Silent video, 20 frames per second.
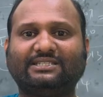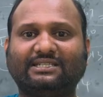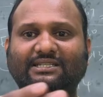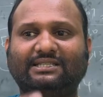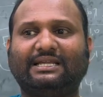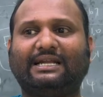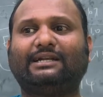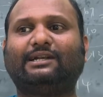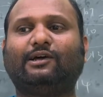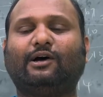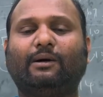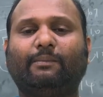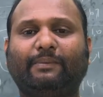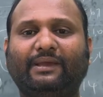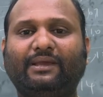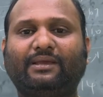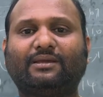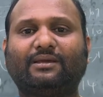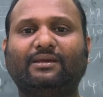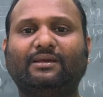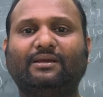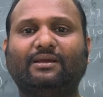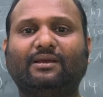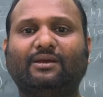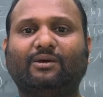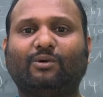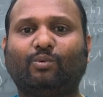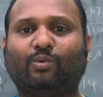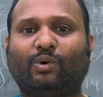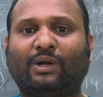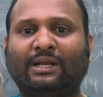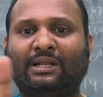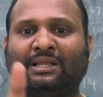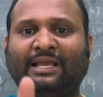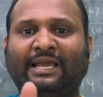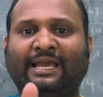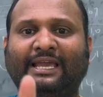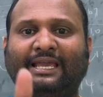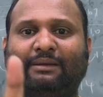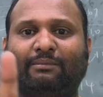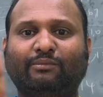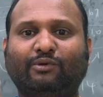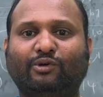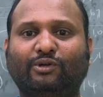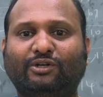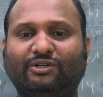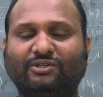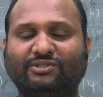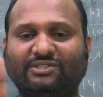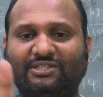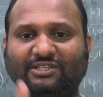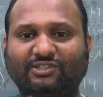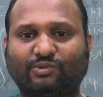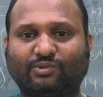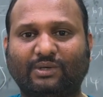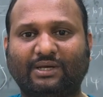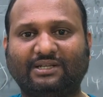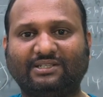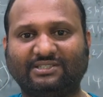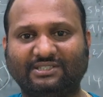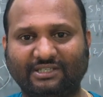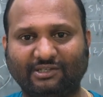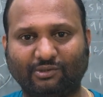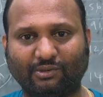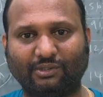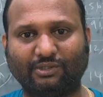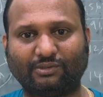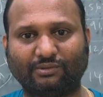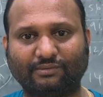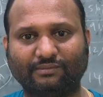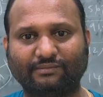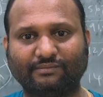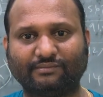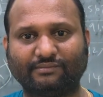In that topic, 1 AMU into c square is equal to